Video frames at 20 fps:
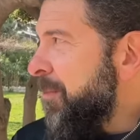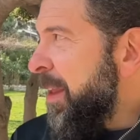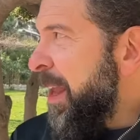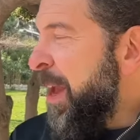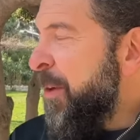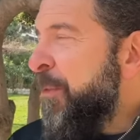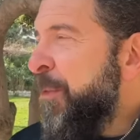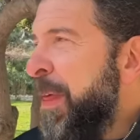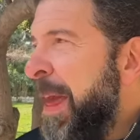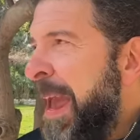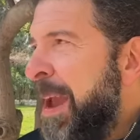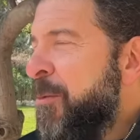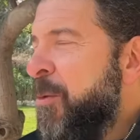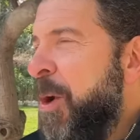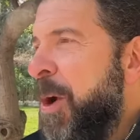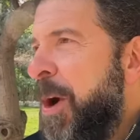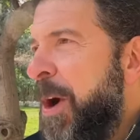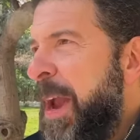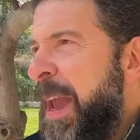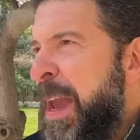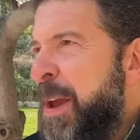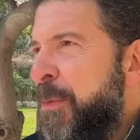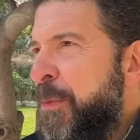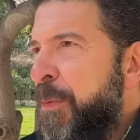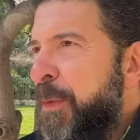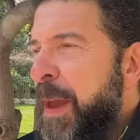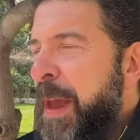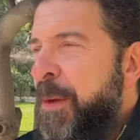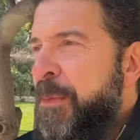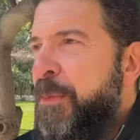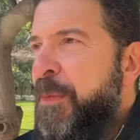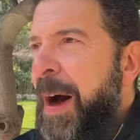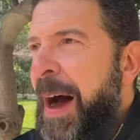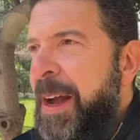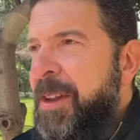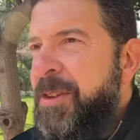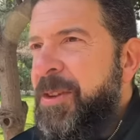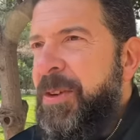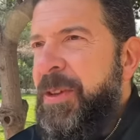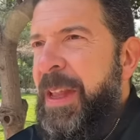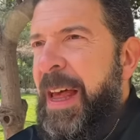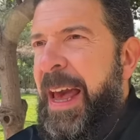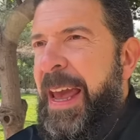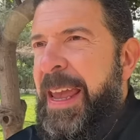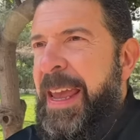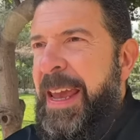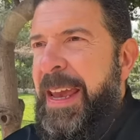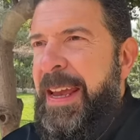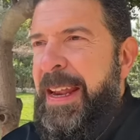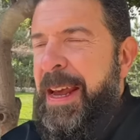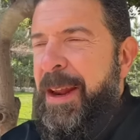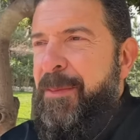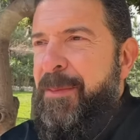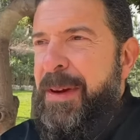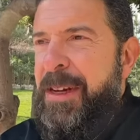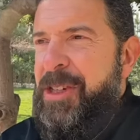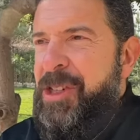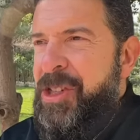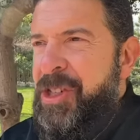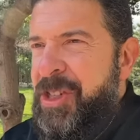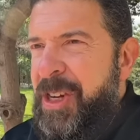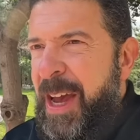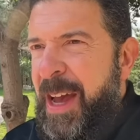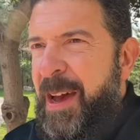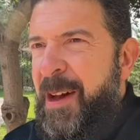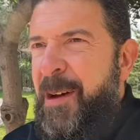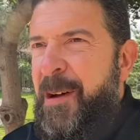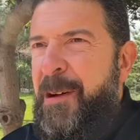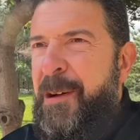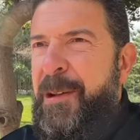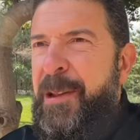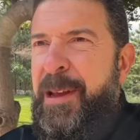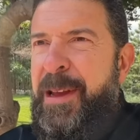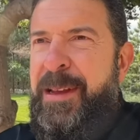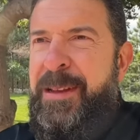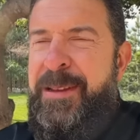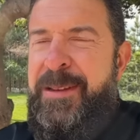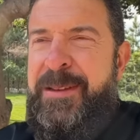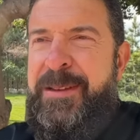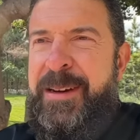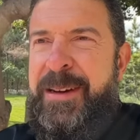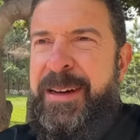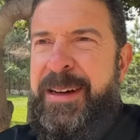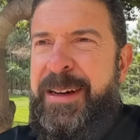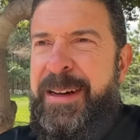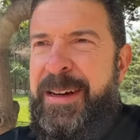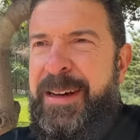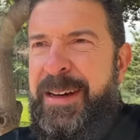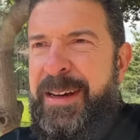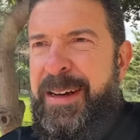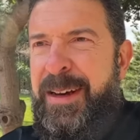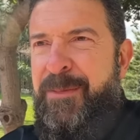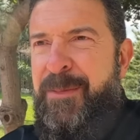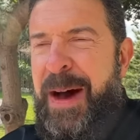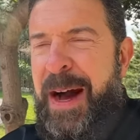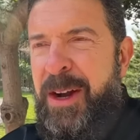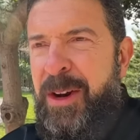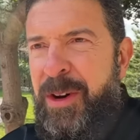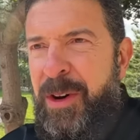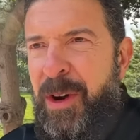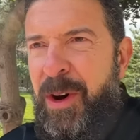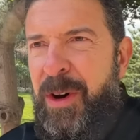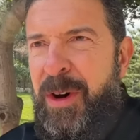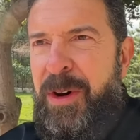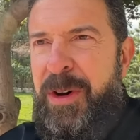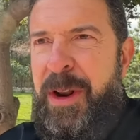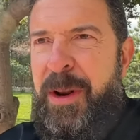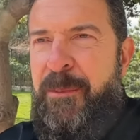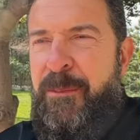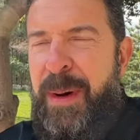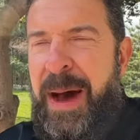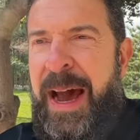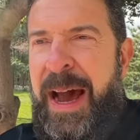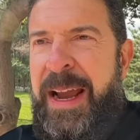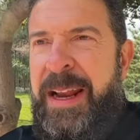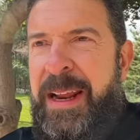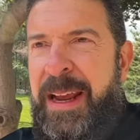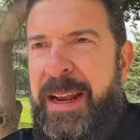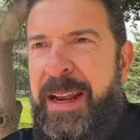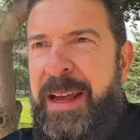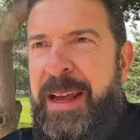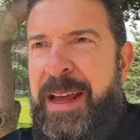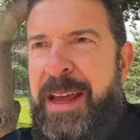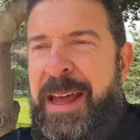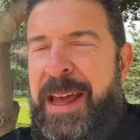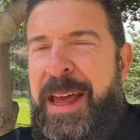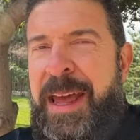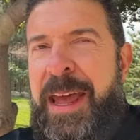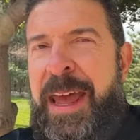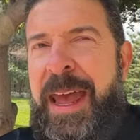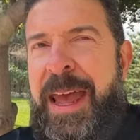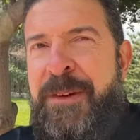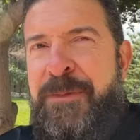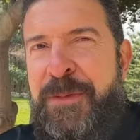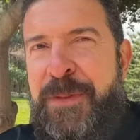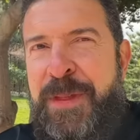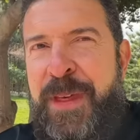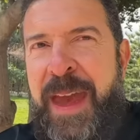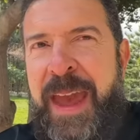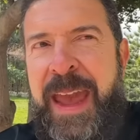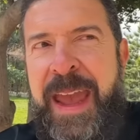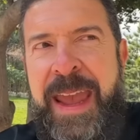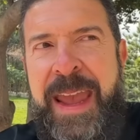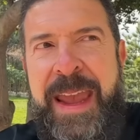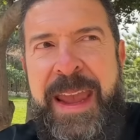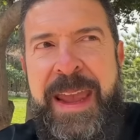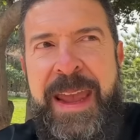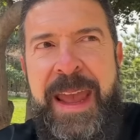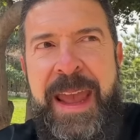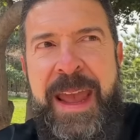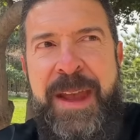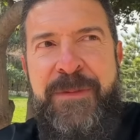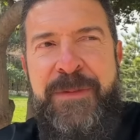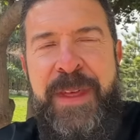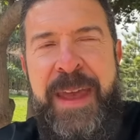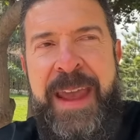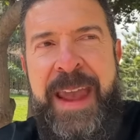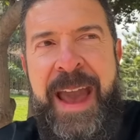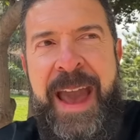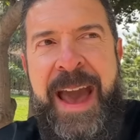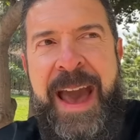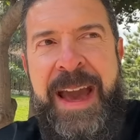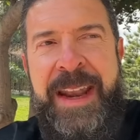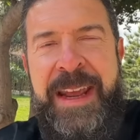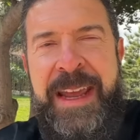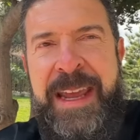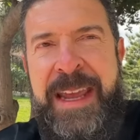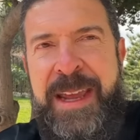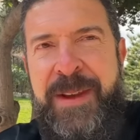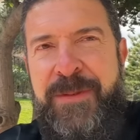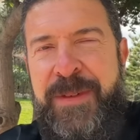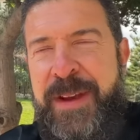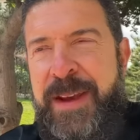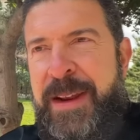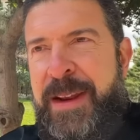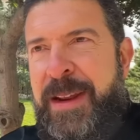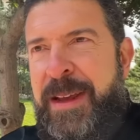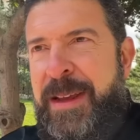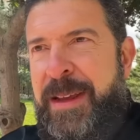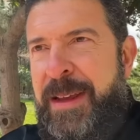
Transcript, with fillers: If von der Leyen and Michel and Macron and Biden, if they had even